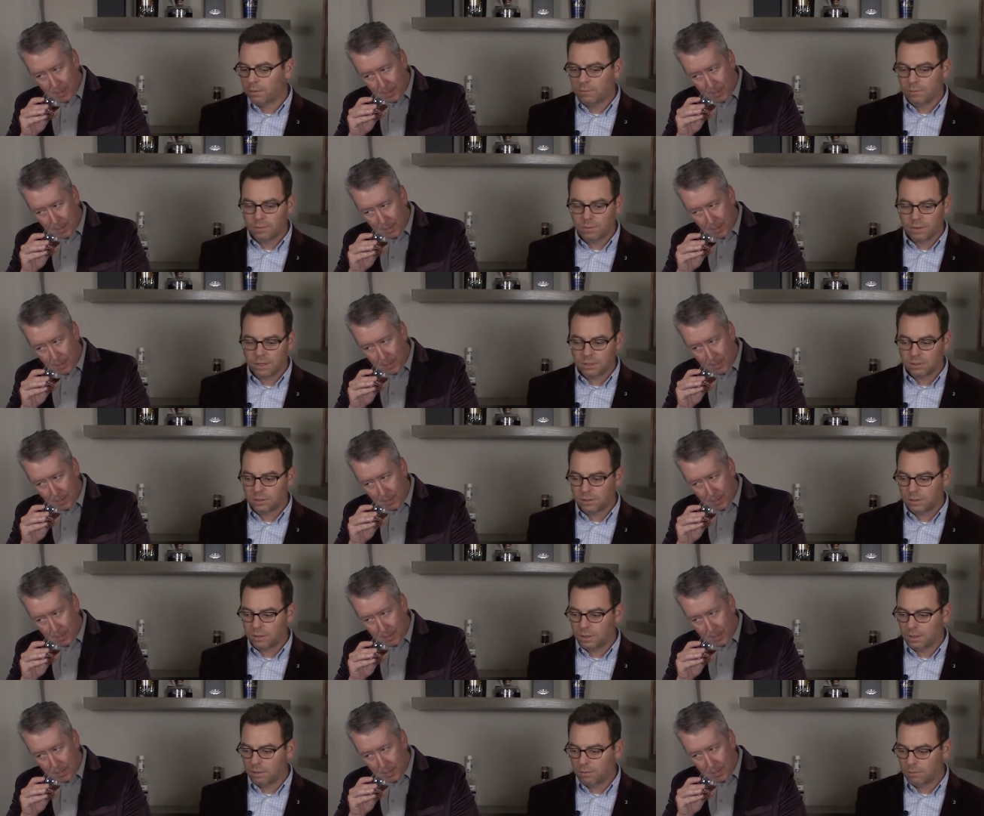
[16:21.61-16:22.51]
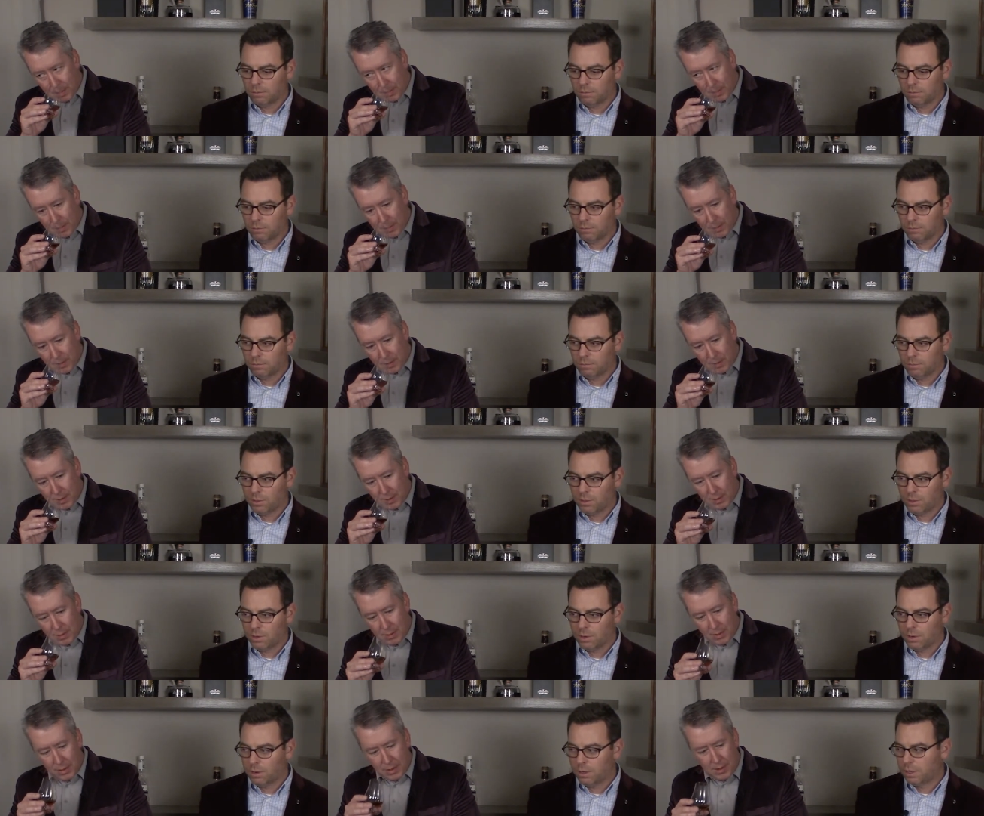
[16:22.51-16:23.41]
Speaker 1: this one's actually i think
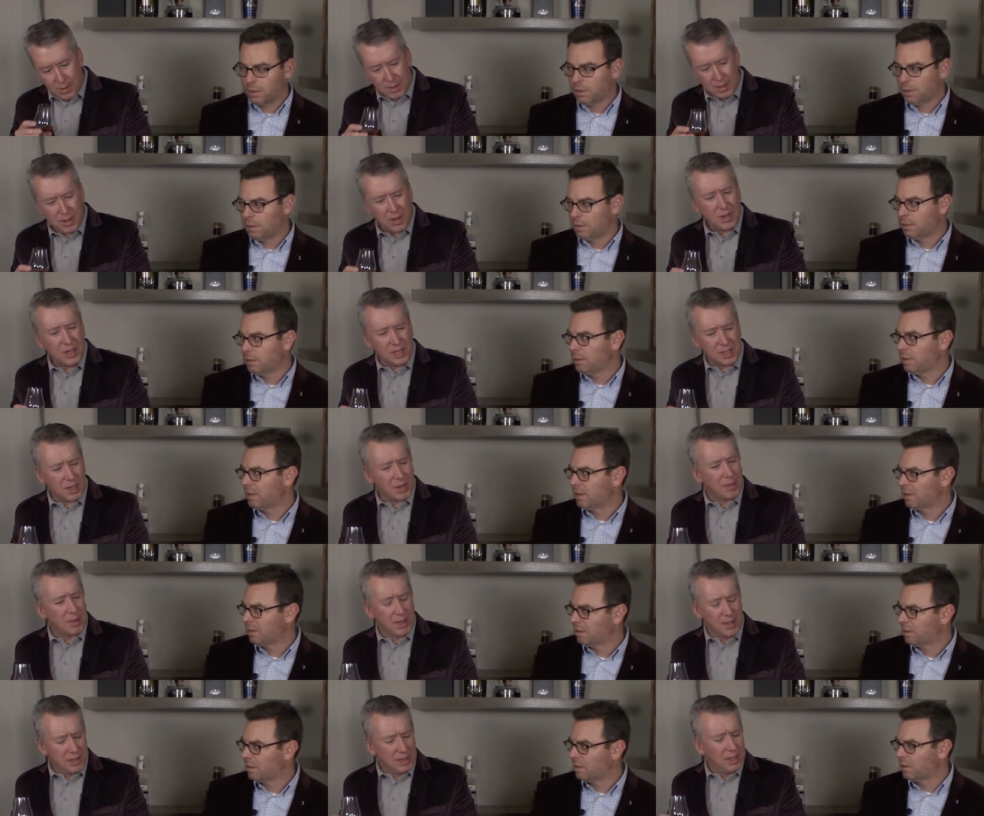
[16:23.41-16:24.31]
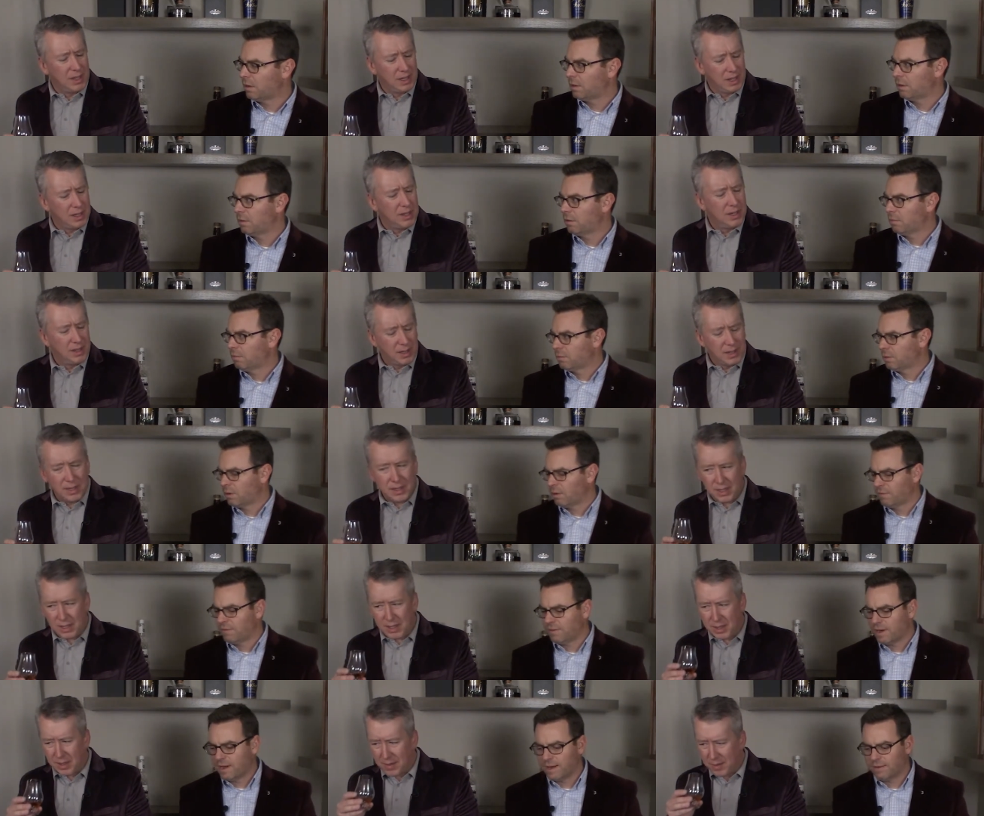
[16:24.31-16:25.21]
30 30 something 30
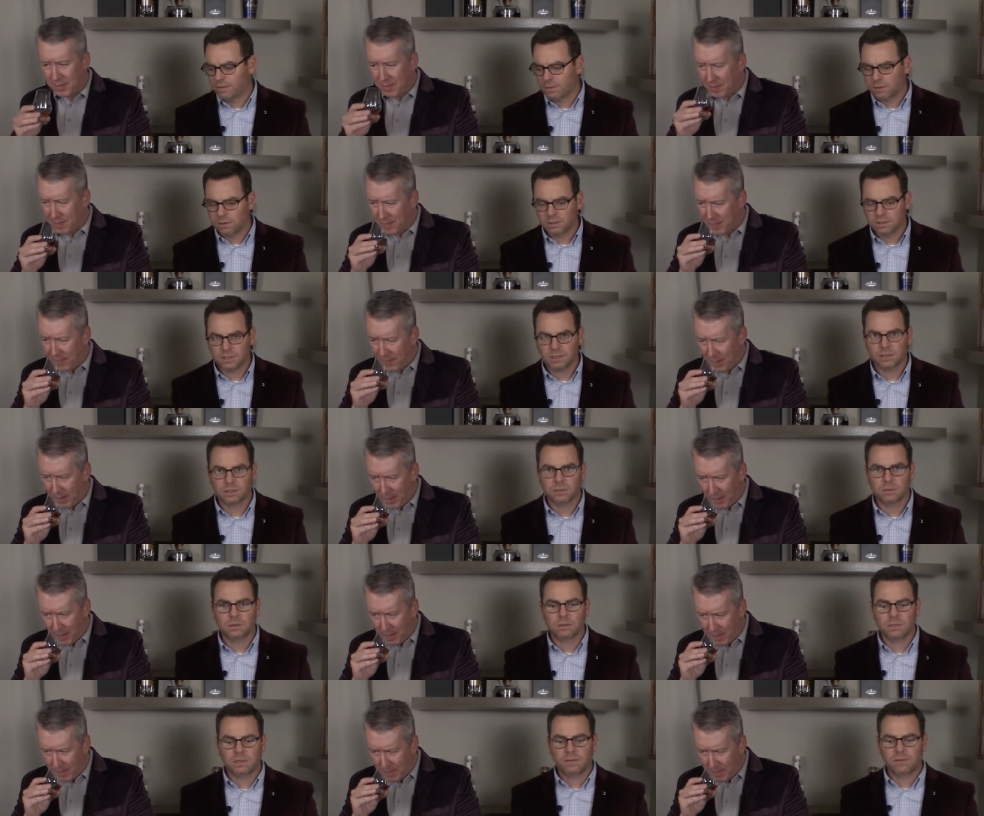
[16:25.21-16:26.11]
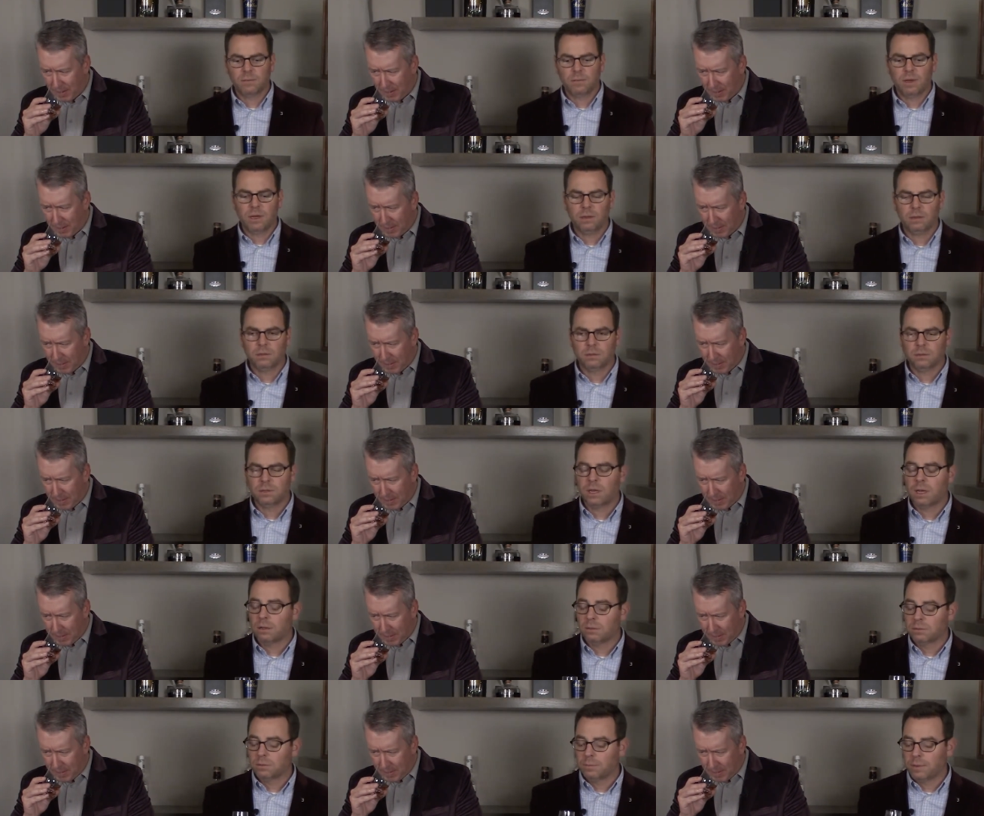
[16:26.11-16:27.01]
35 yeah. 36 37 bottle,
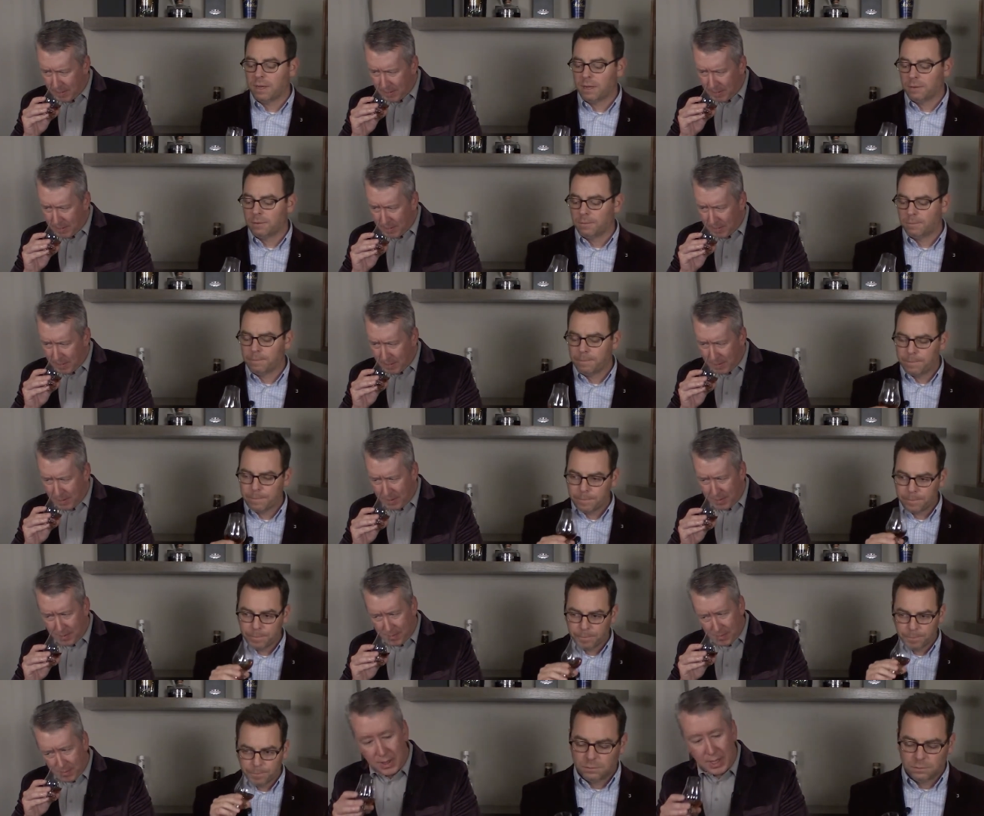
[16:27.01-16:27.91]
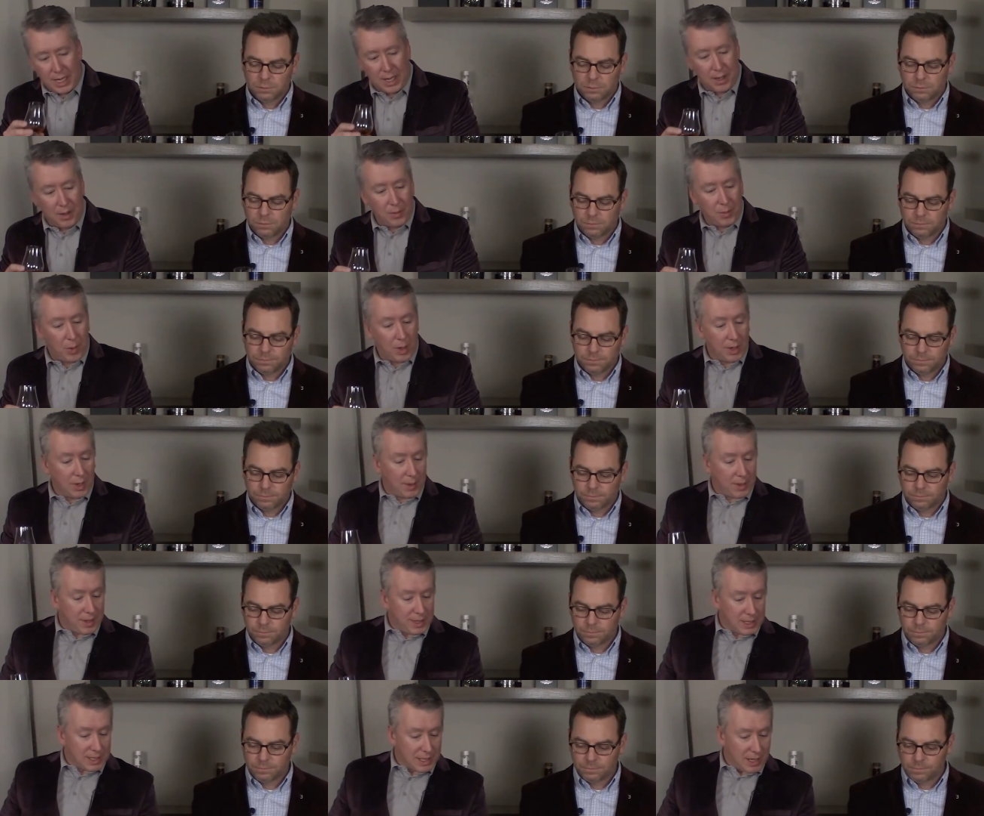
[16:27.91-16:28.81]
dollars a bottle
Speaker 2: yep now one of the
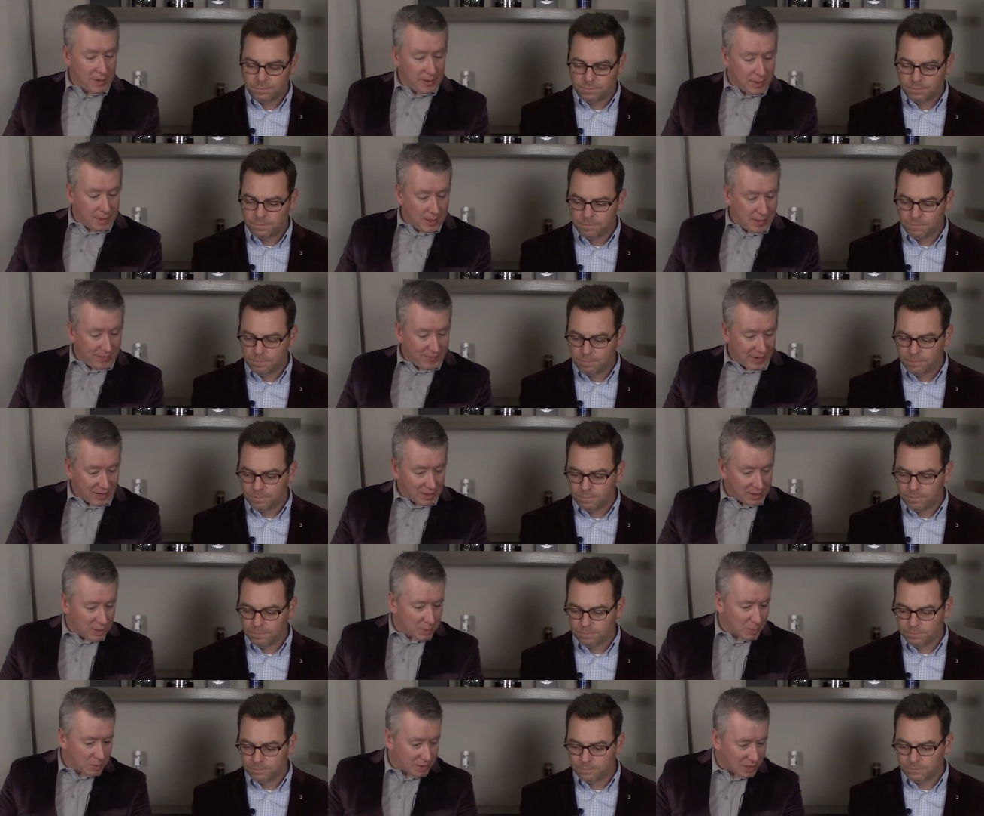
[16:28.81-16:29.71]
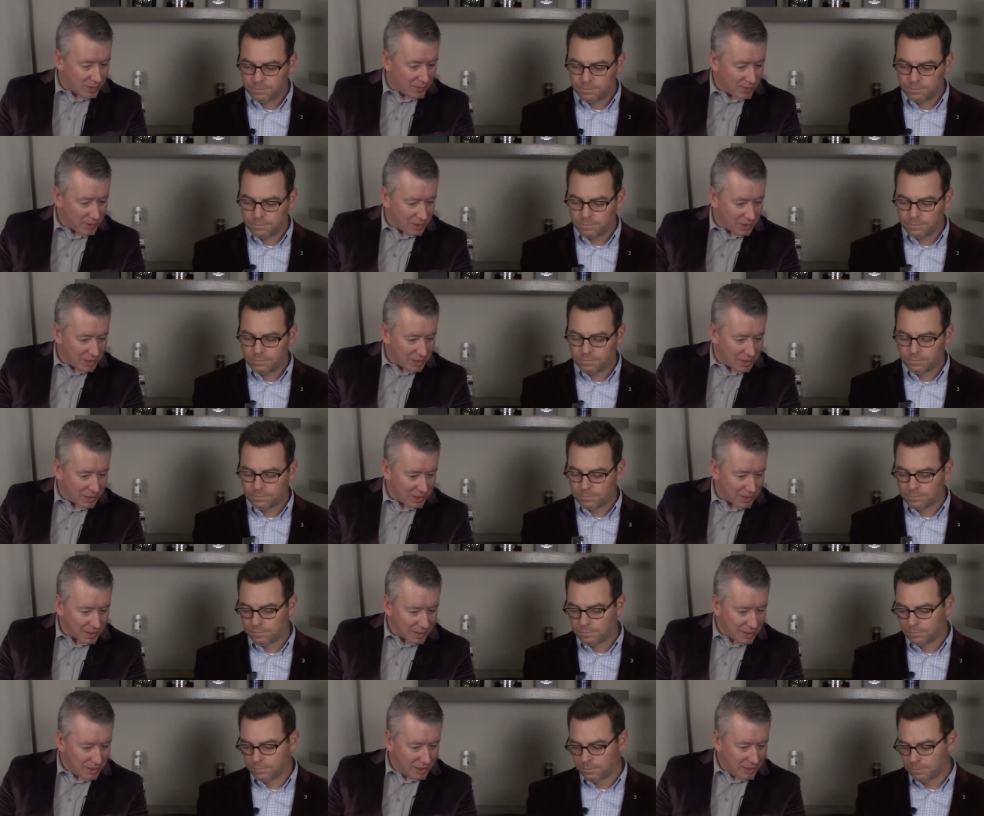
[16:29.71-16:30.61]
things that they're, they're very specific in
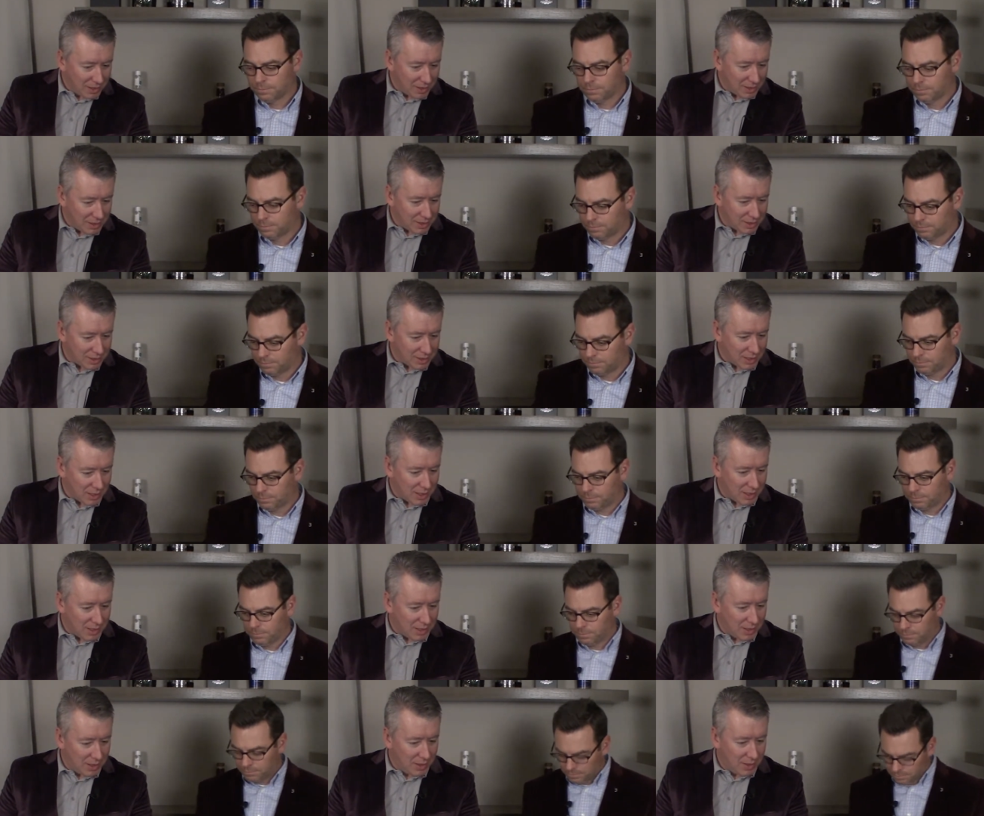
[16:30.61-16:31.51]
here is uh,